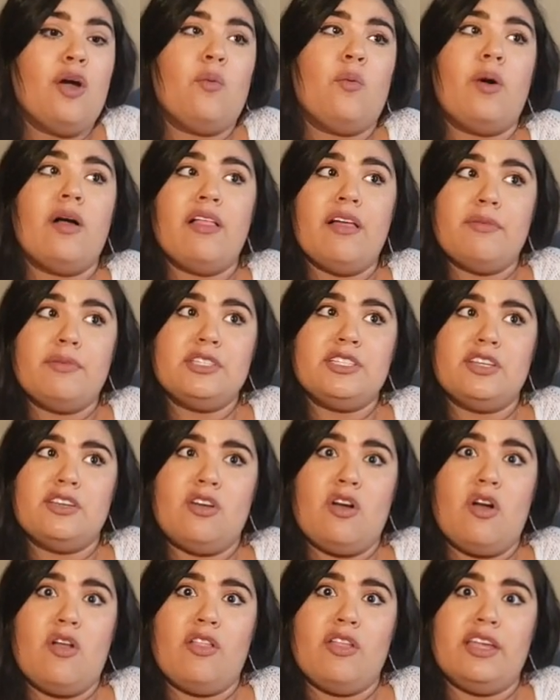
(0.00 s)
While I was in
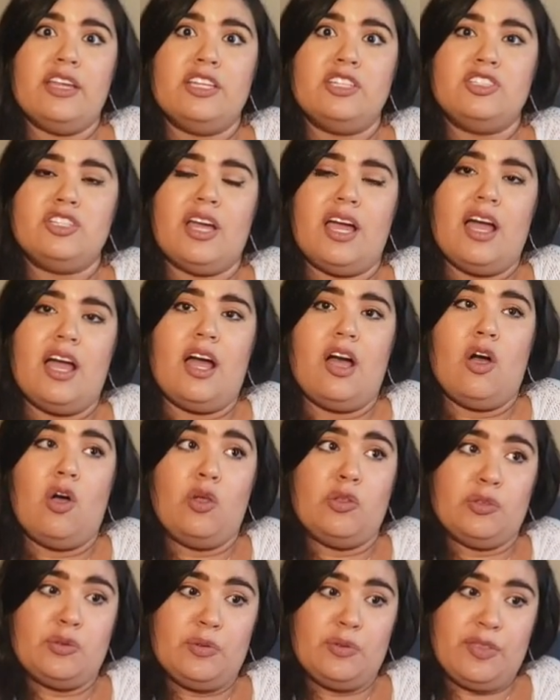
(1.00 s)
college,
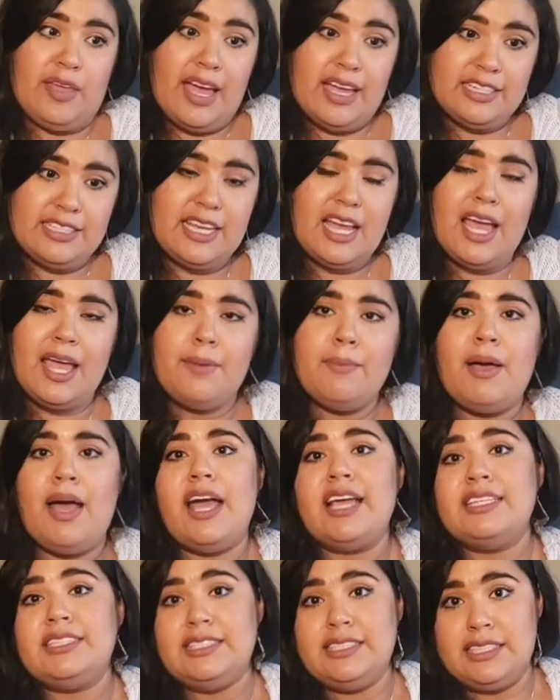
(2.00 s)
all through that time,
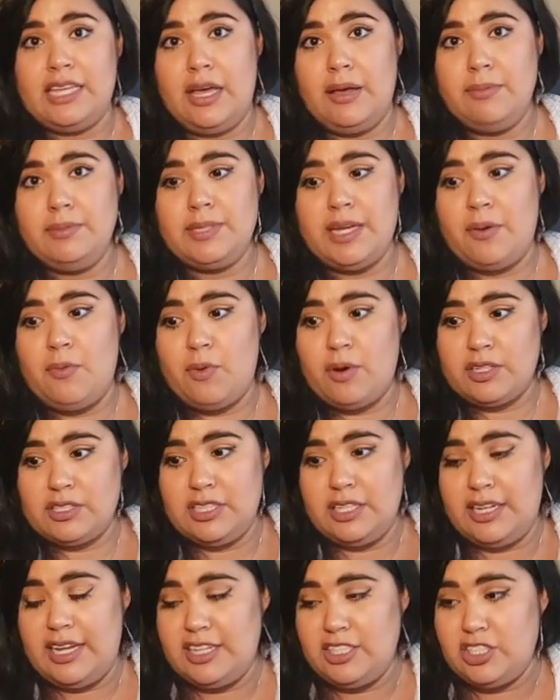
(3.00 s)
I subbed, I worked
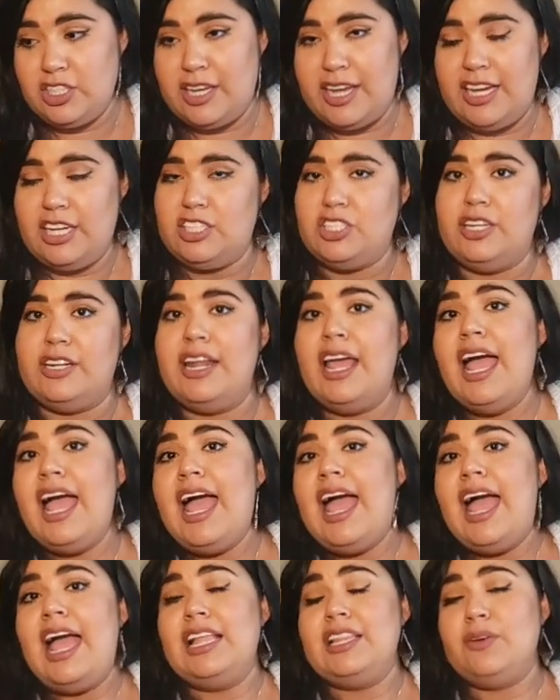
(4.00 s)
in education.
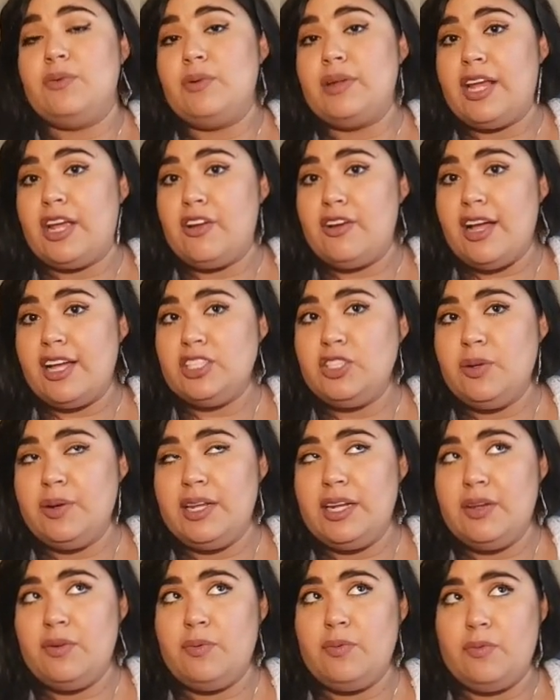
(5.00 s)
And then when I
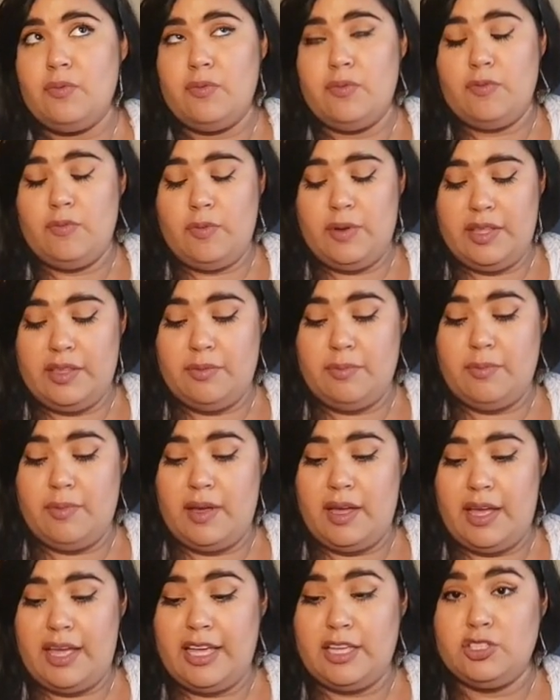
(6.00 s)
graduated with
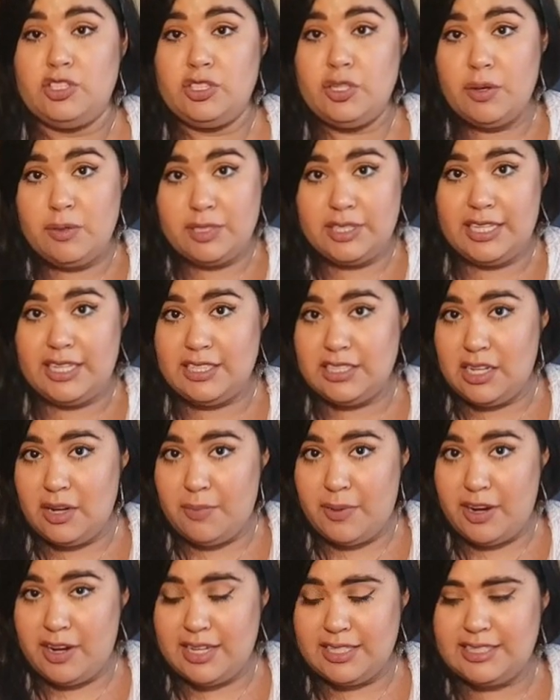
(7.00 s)
my associates in
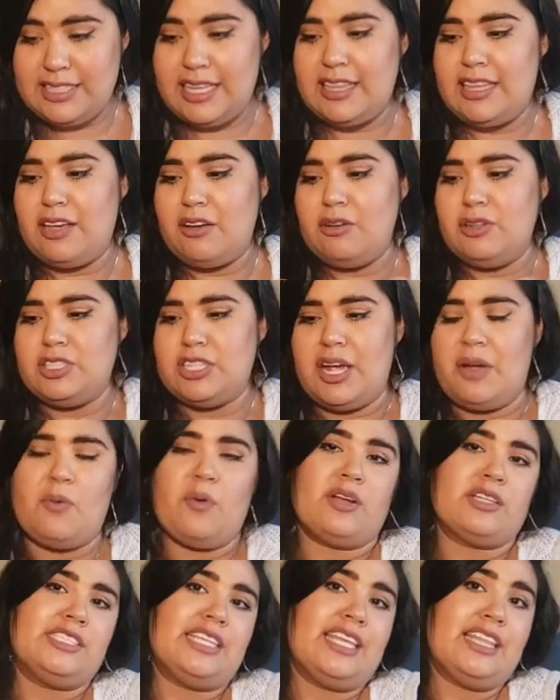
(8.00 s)
American Sign Language, I
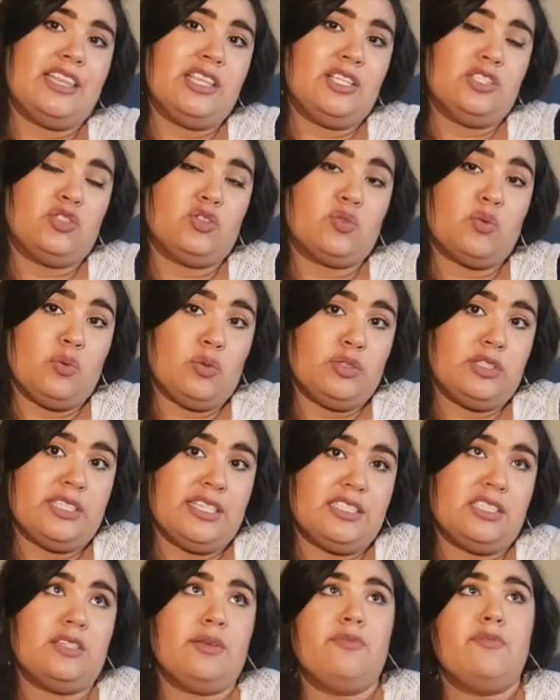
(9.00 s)
worked in the school
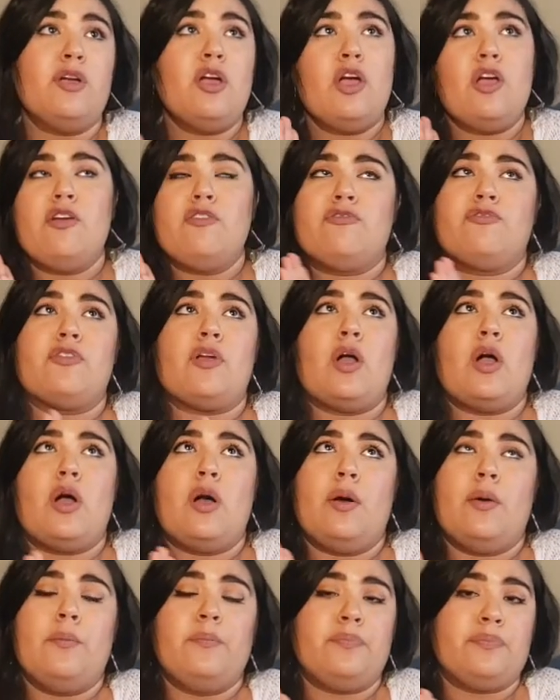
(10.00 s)
system
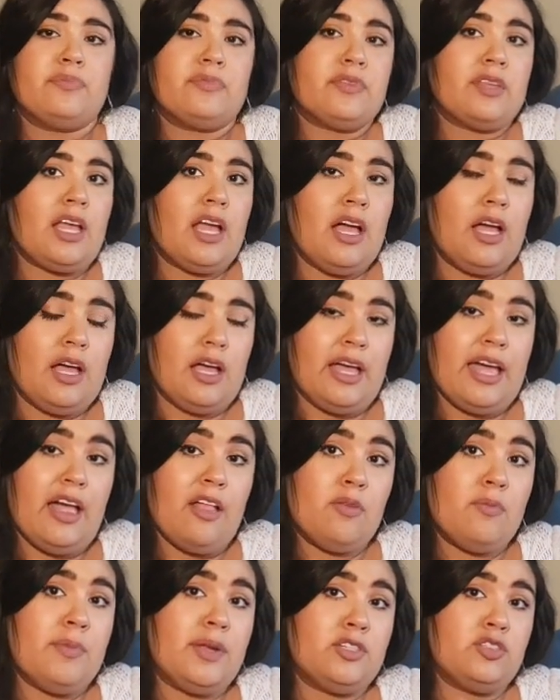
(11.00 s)
from
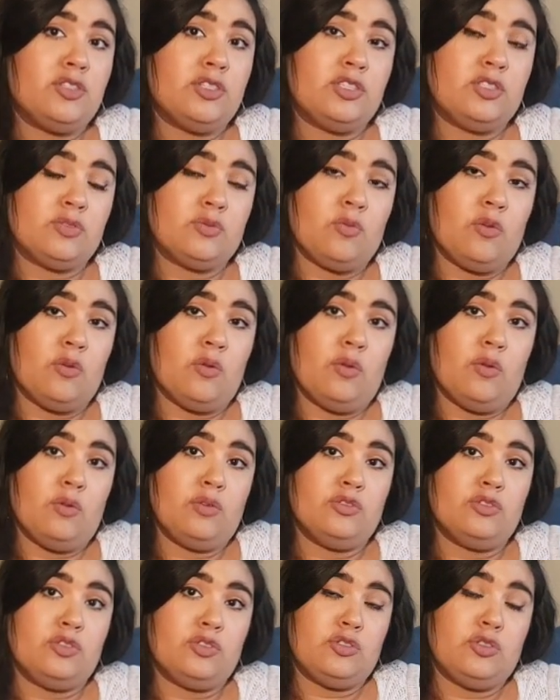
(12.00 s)
elementary
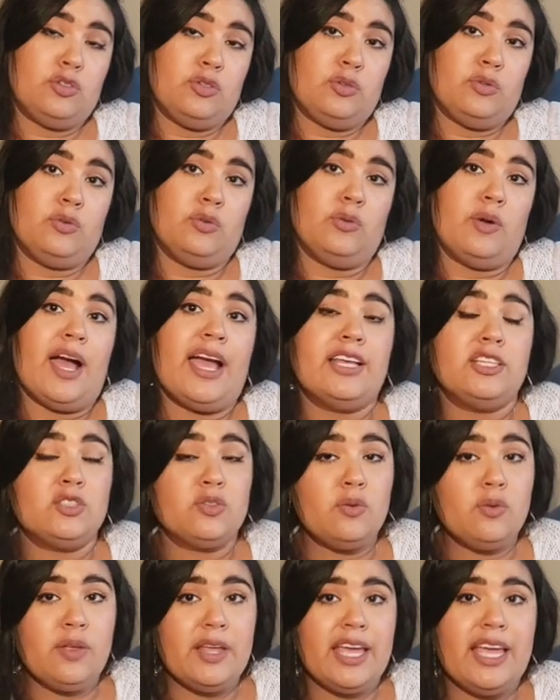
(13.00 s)
school to high
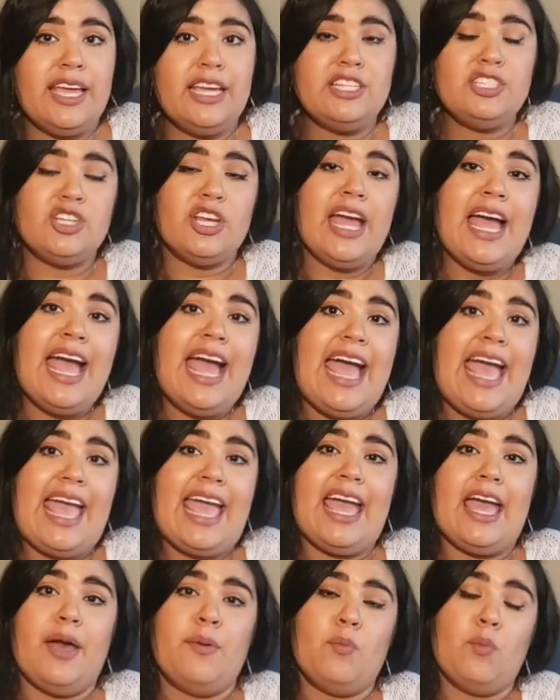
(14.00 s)
school age,
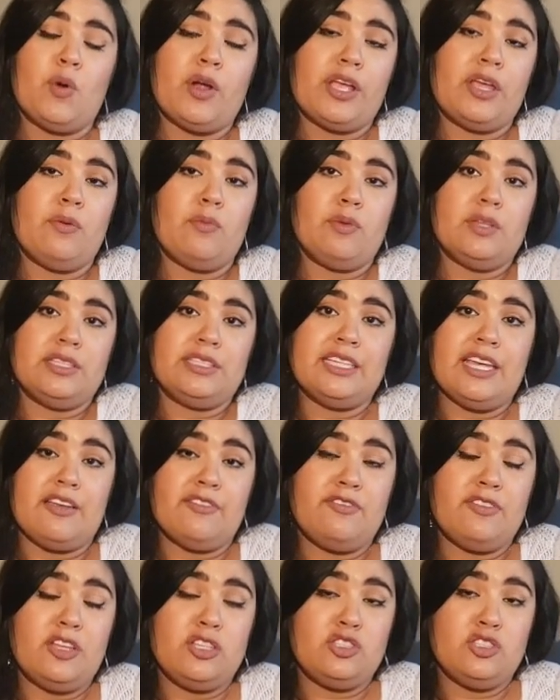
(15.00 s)
and working with
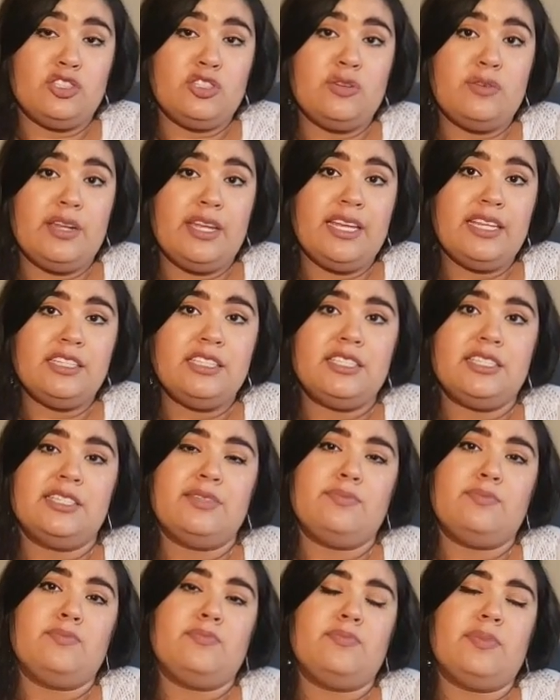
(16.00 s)
deaf students,
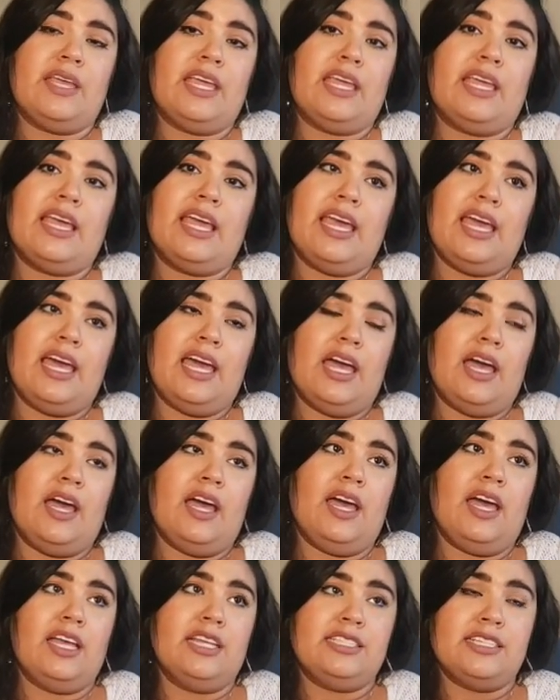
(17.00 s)
being
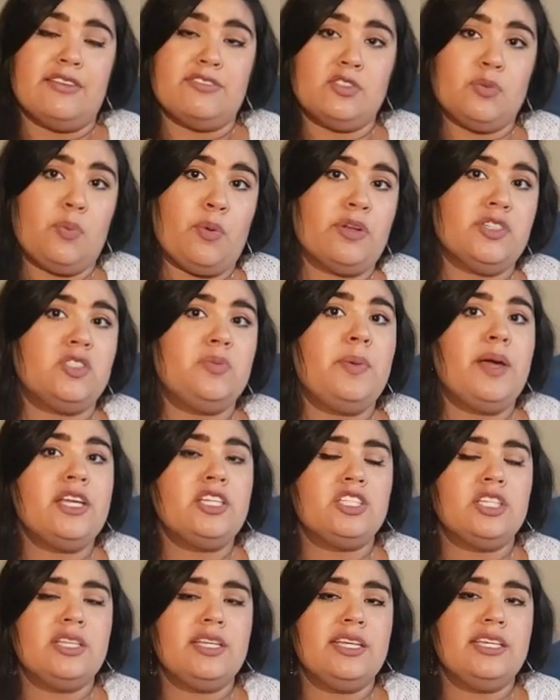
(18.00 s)
a deaf support
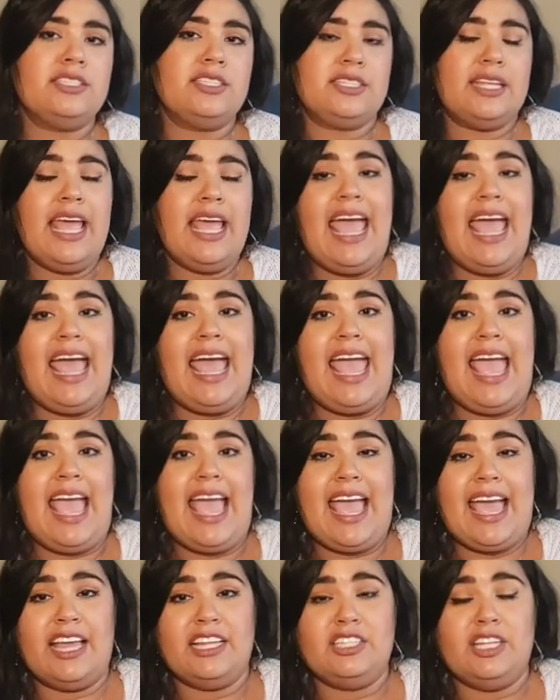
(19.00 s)
specialist,
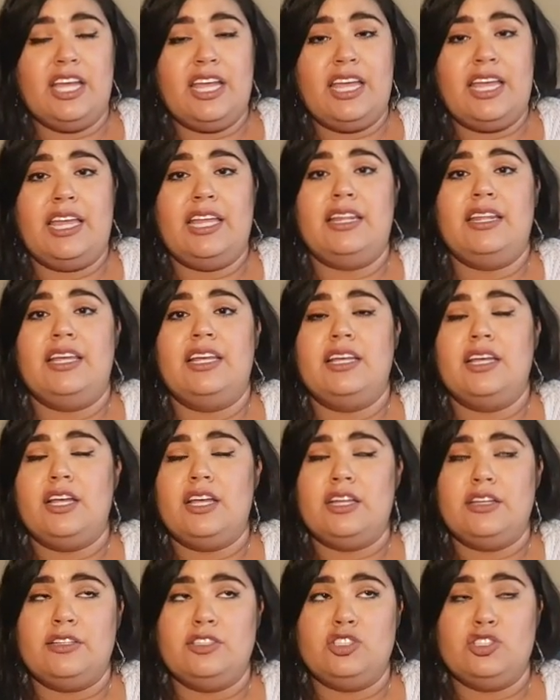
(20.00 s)
and
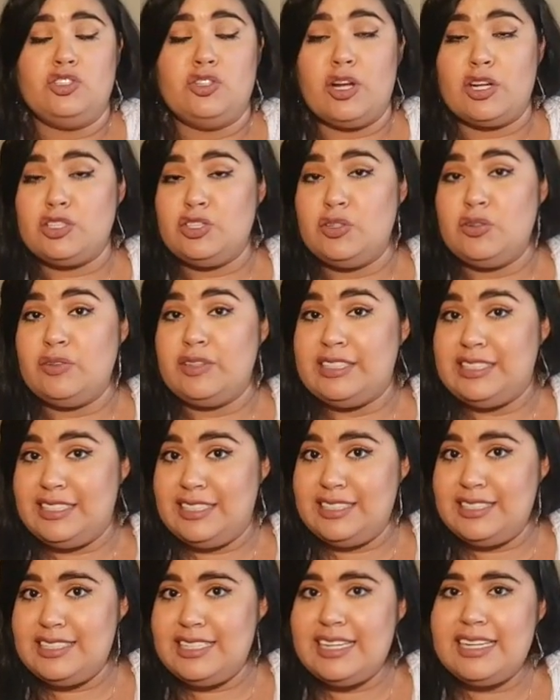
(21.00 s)
an instructional
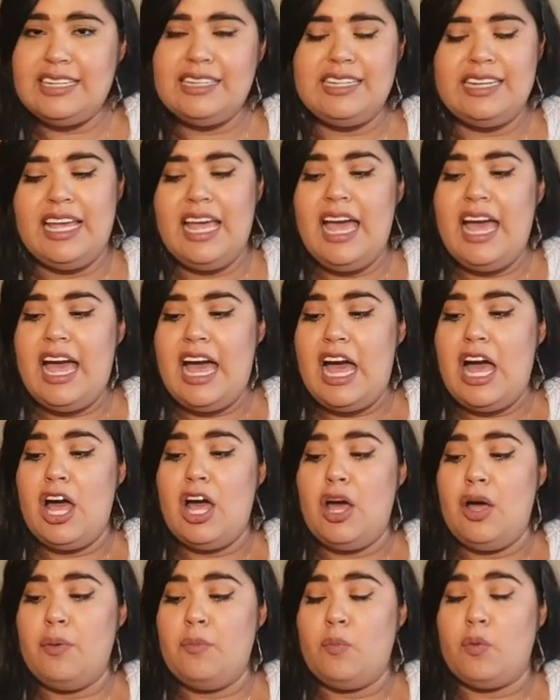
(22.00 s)
assistant,
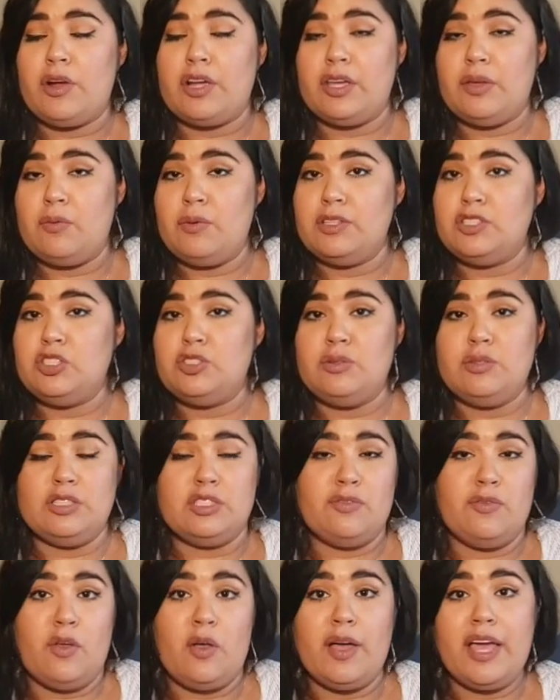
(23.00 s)
working with
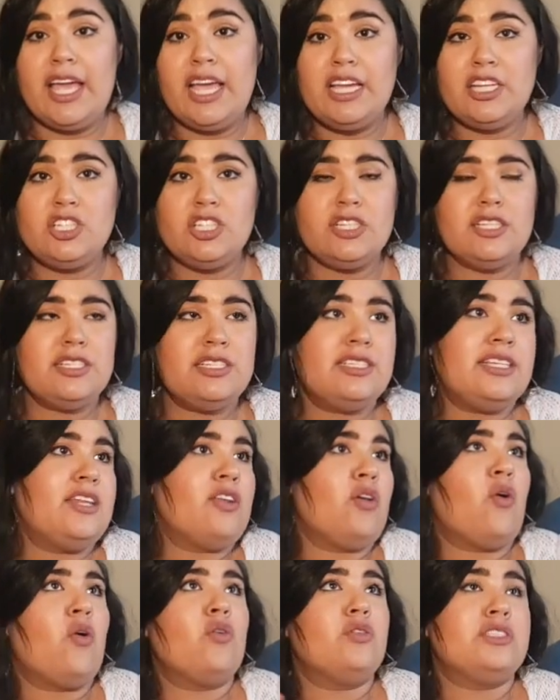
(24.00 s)
students of all ages
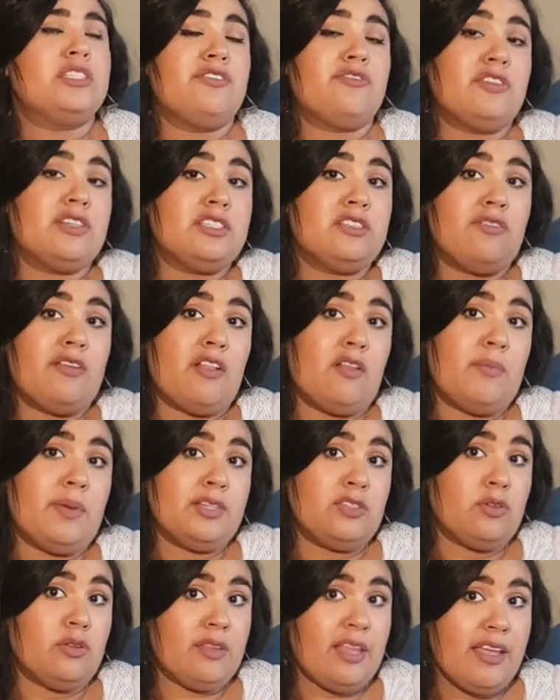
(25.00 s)
and all different
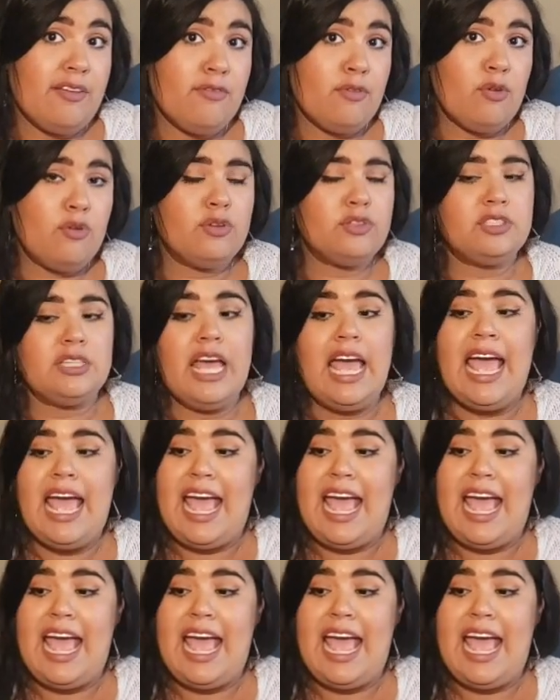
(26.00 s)
developmental levels.